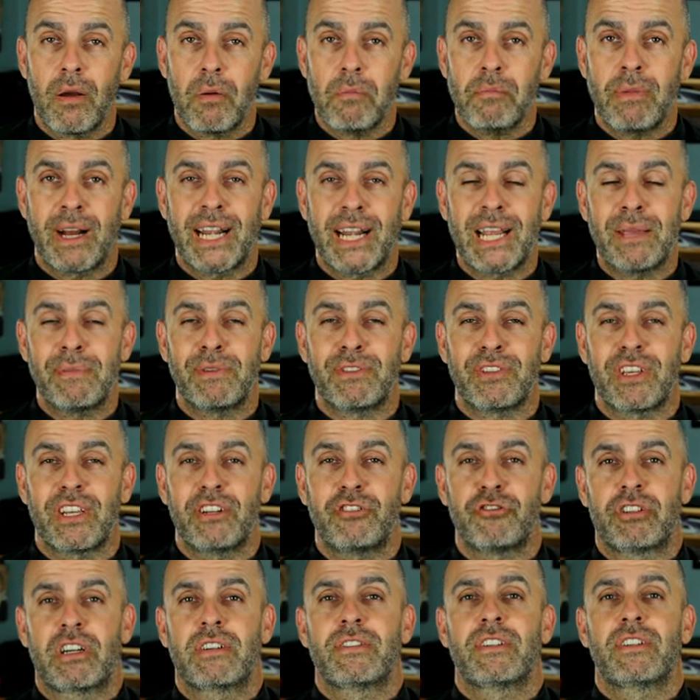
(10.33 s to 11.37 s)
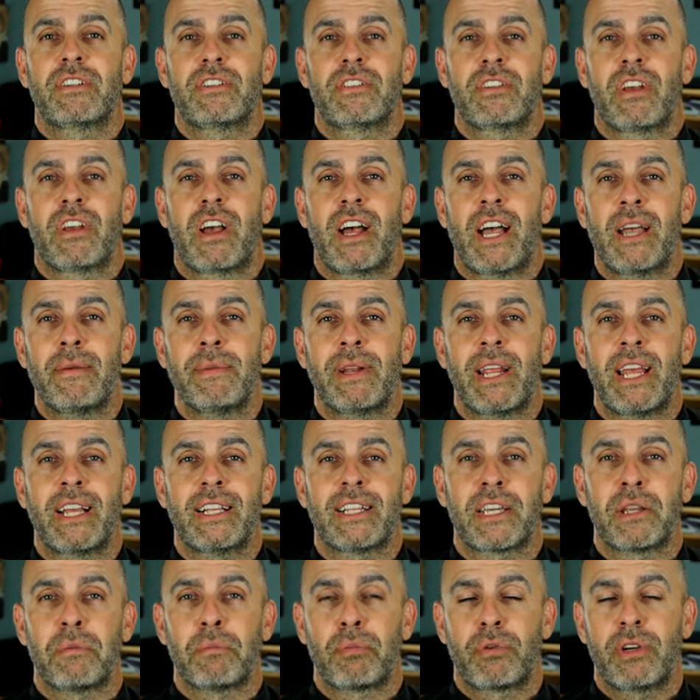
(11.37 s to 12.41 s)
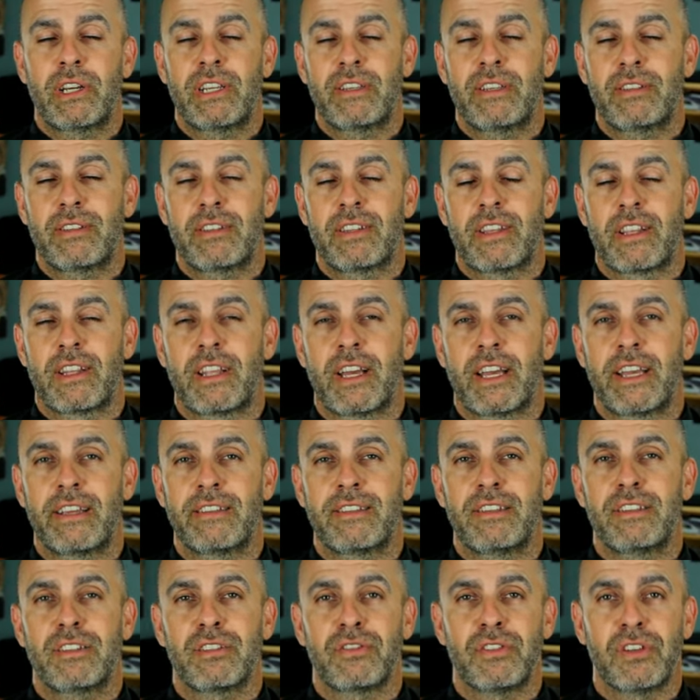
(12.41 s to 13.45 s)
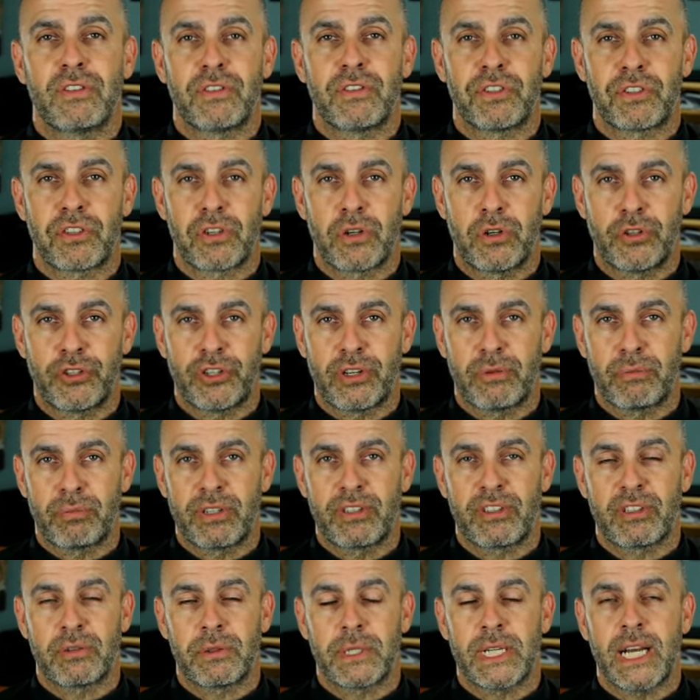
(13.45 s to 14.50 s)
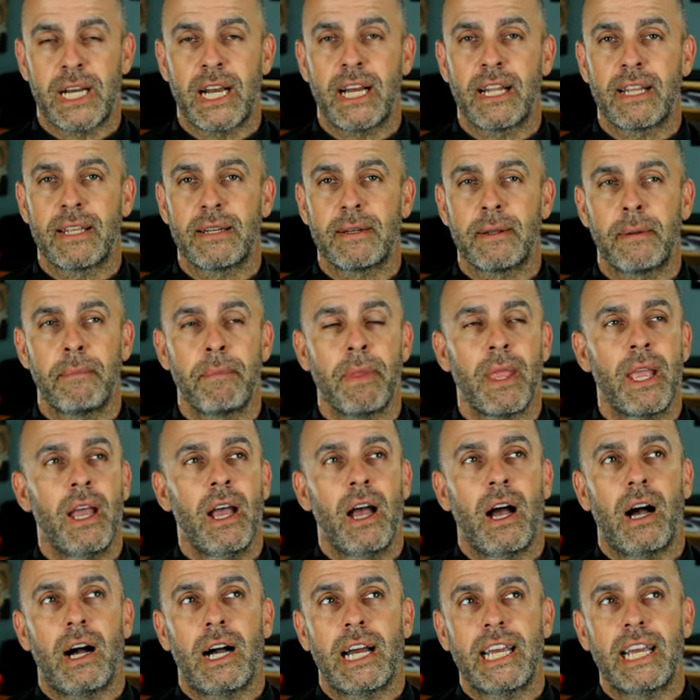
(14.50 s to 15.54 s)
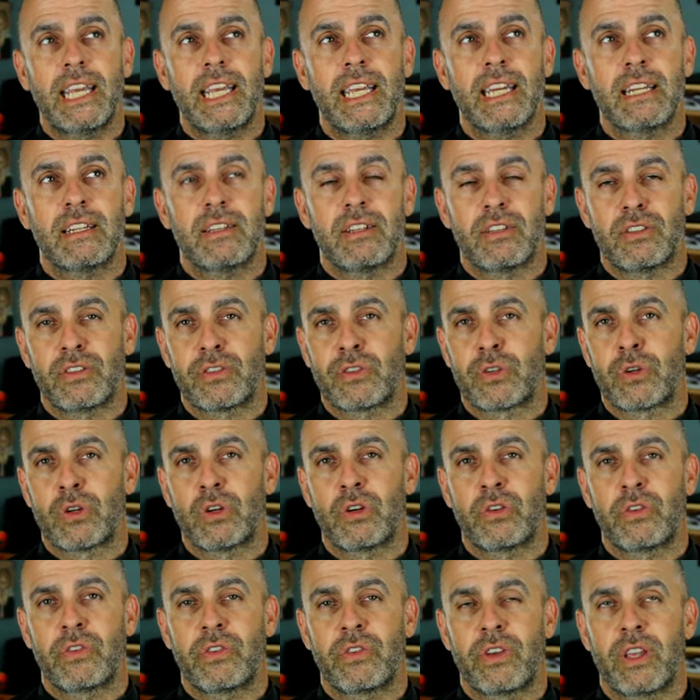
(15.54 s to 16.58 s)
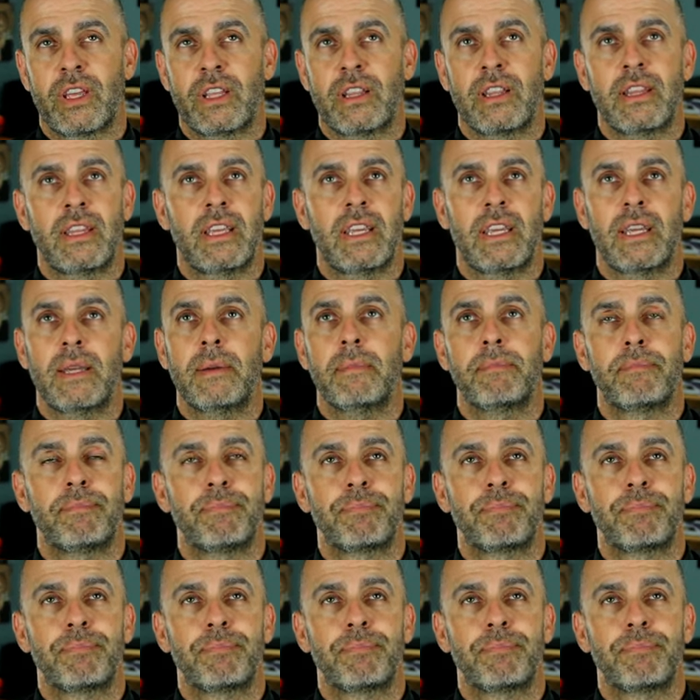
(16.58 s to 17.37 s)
My name is Ed Trevors. I'm an Anglican priest in the Diocese of Nova Scotia and Prince Edward Island. I get to serve in the